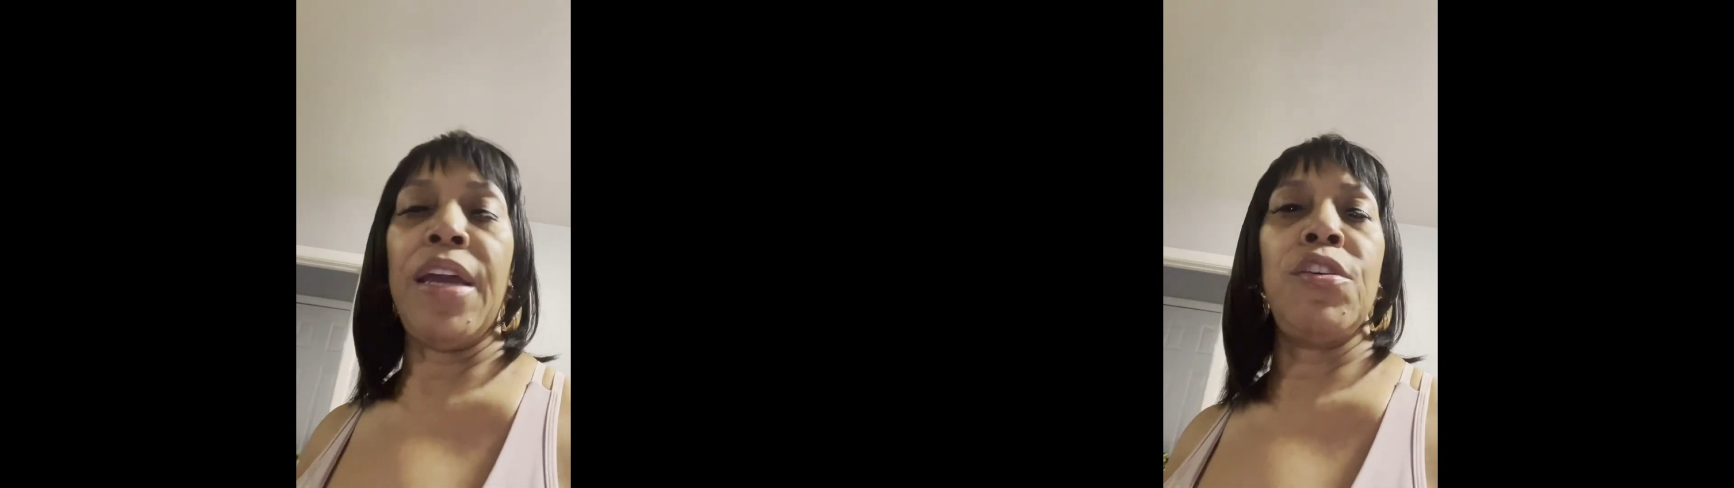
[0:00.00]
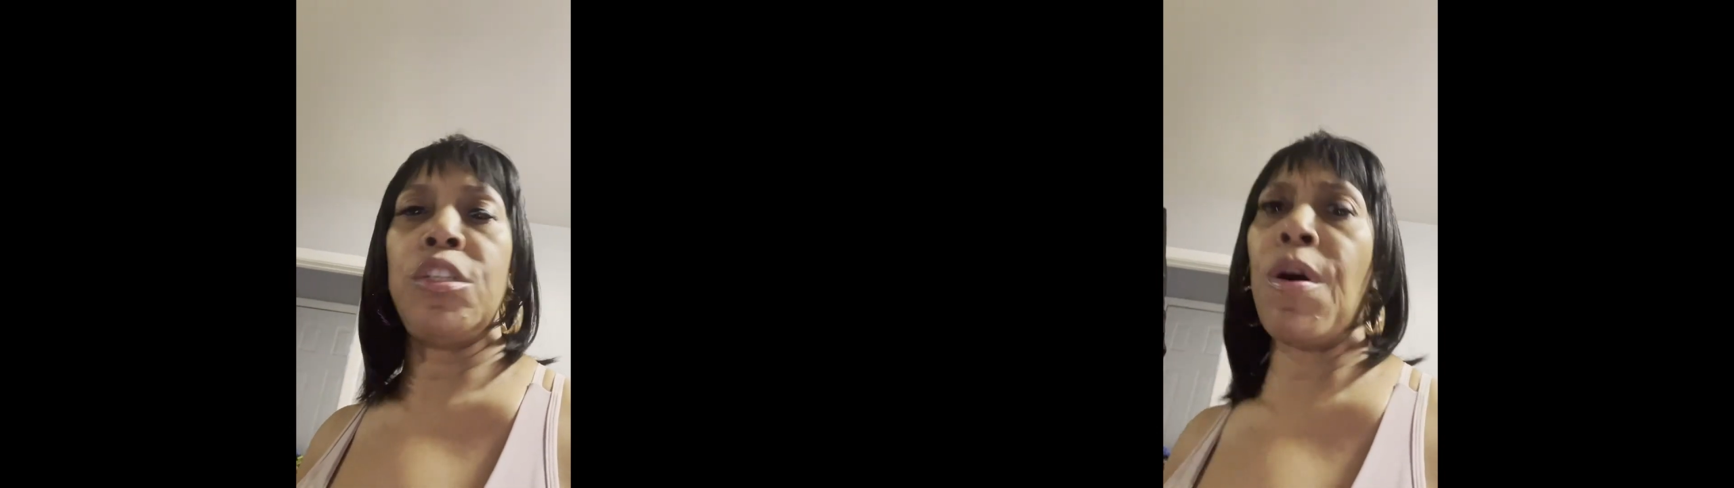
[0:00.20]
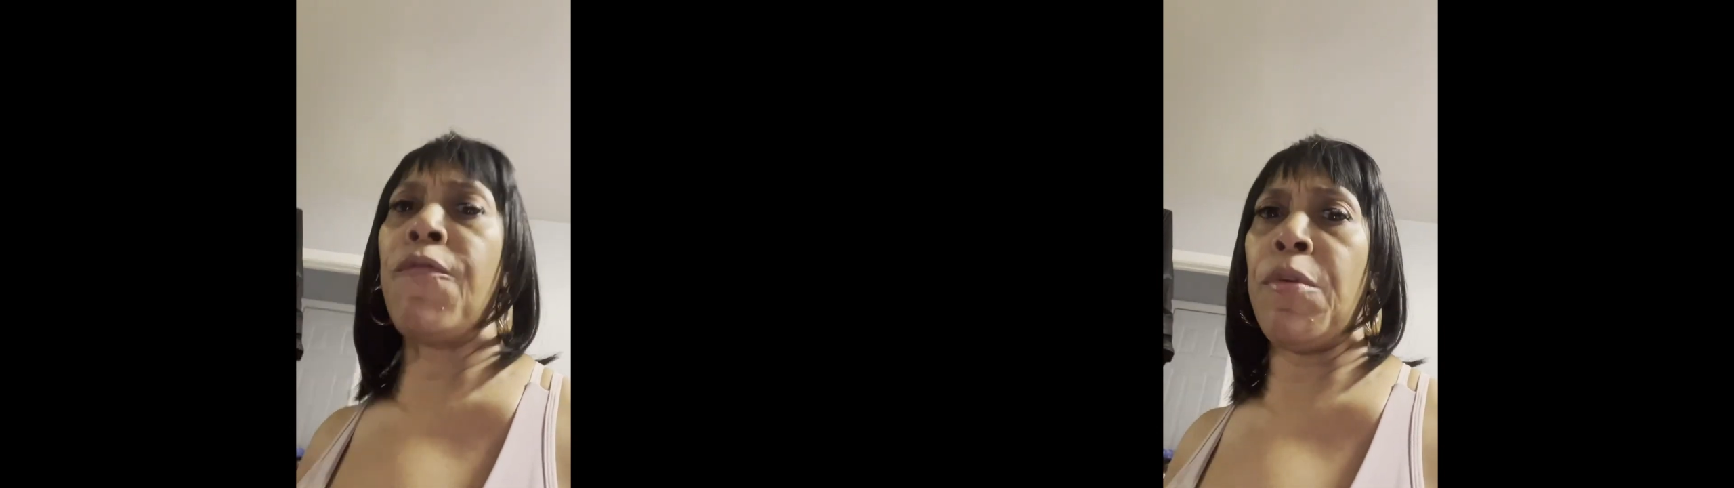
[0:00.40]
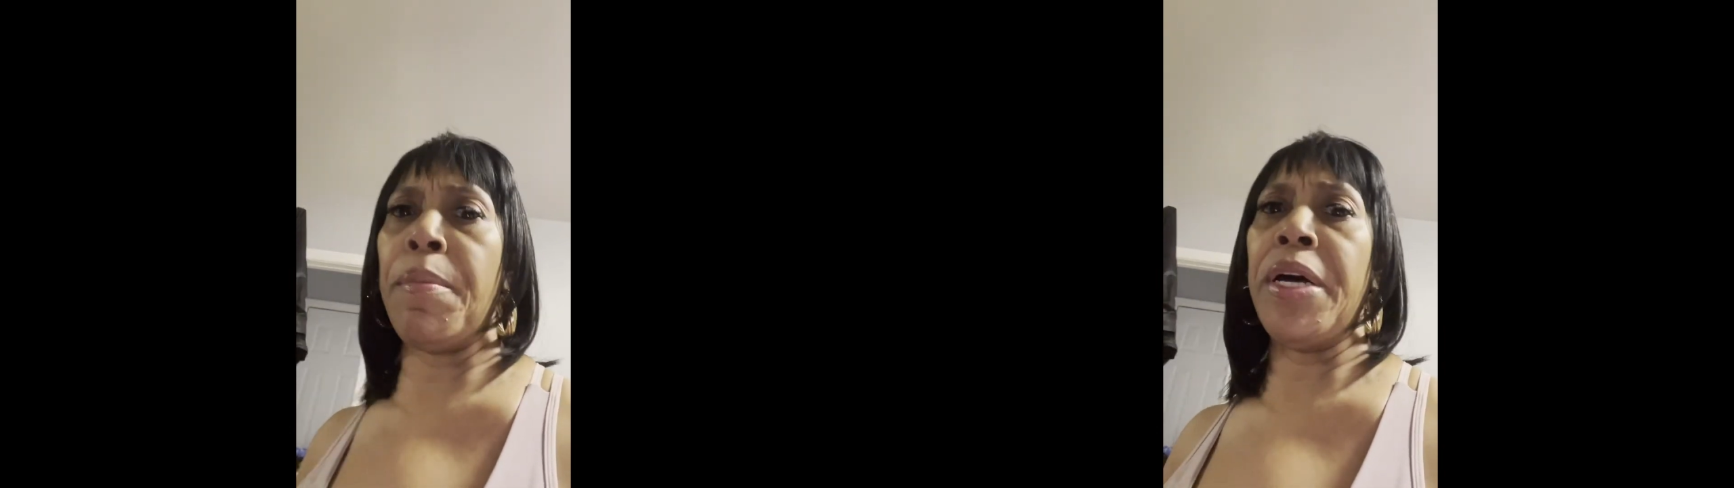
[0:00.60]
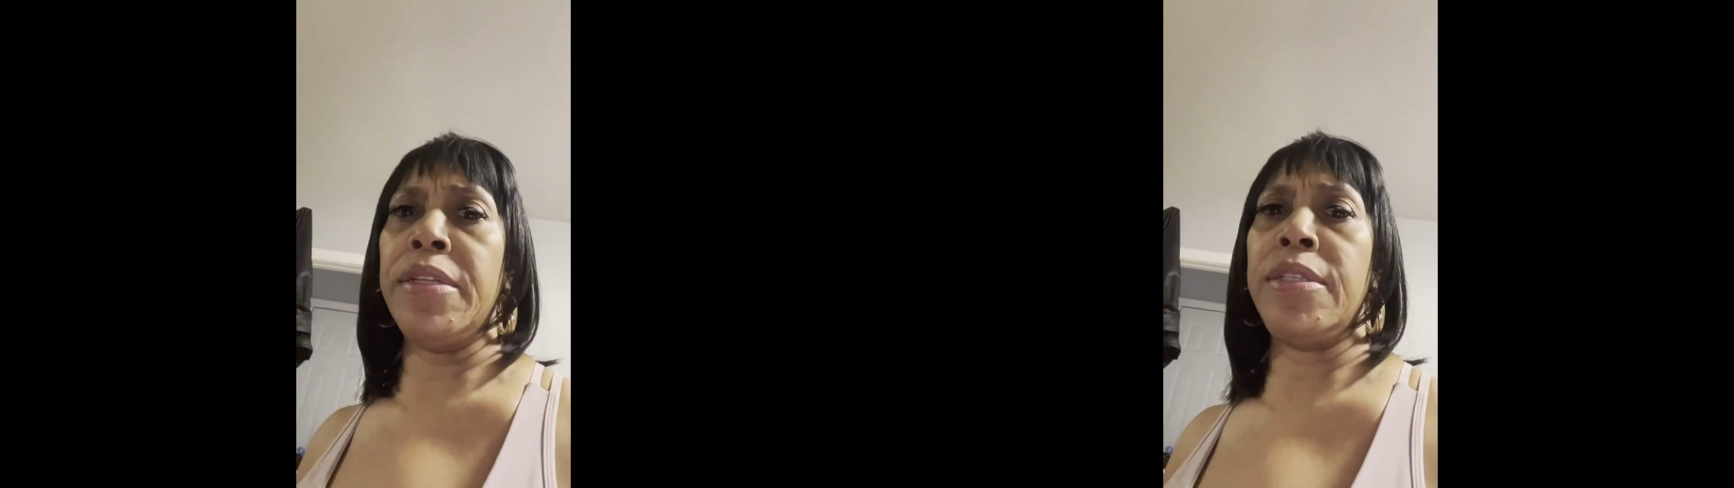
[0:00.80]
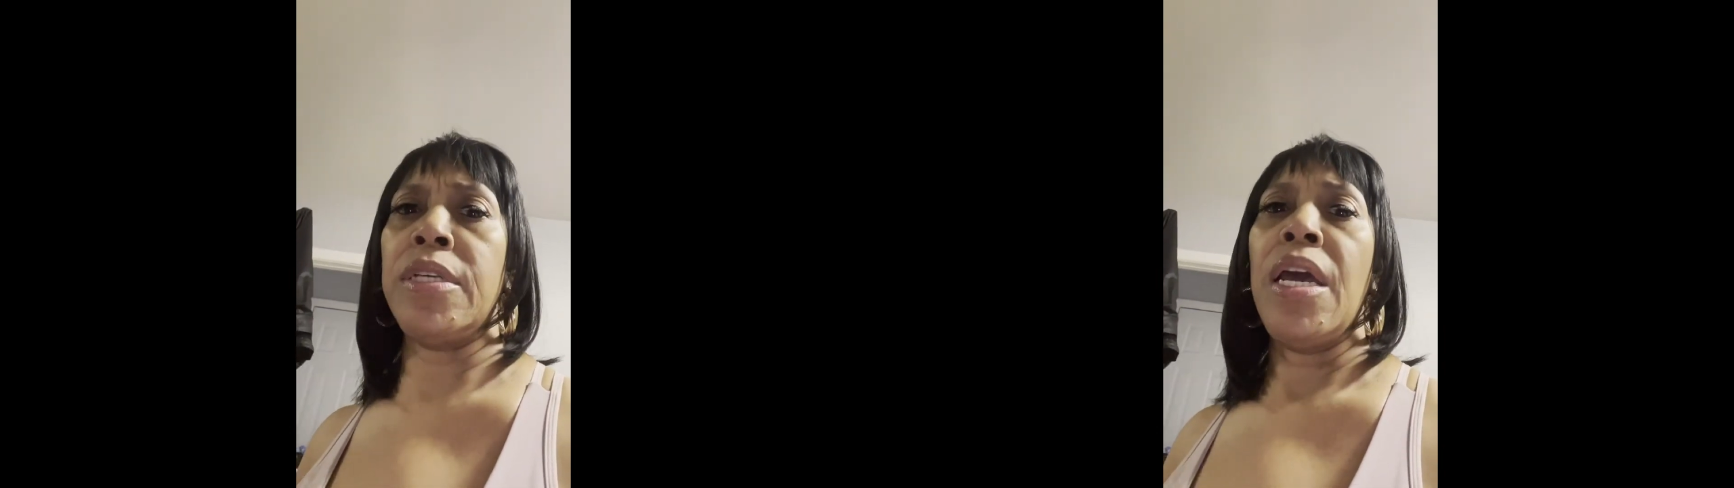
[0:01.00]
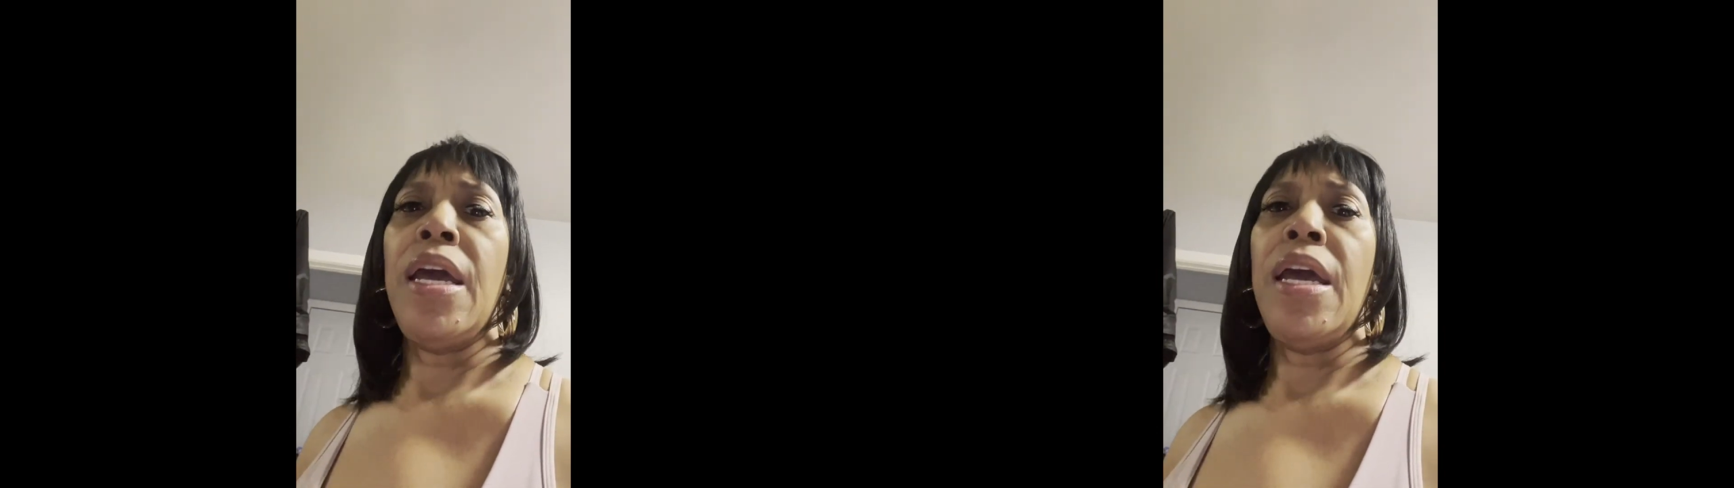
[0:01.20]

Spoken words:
and you swell for months,